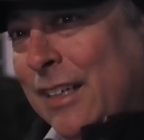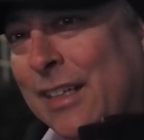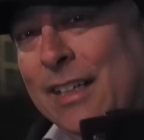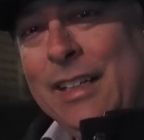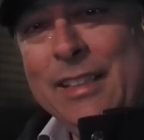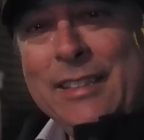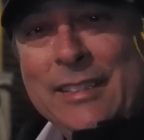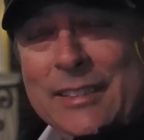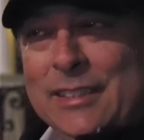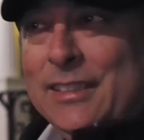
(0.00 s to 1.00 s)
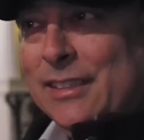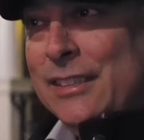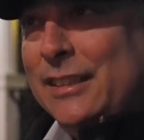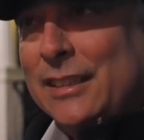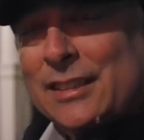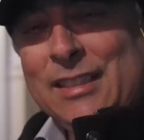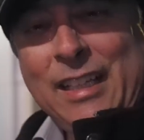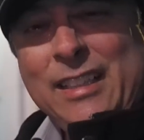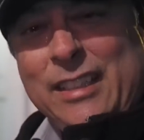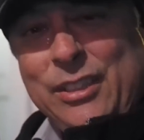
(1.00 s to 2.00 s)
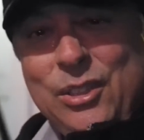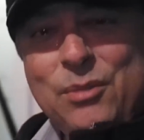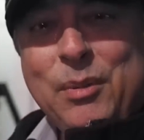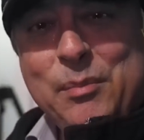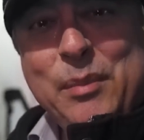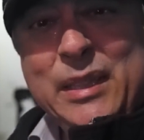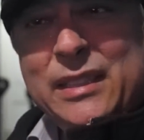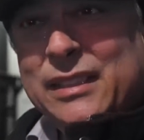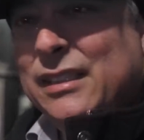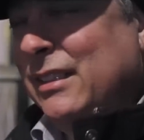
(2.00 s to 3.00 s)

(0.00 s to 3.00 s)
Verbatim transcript: Uh, slightly used but minty.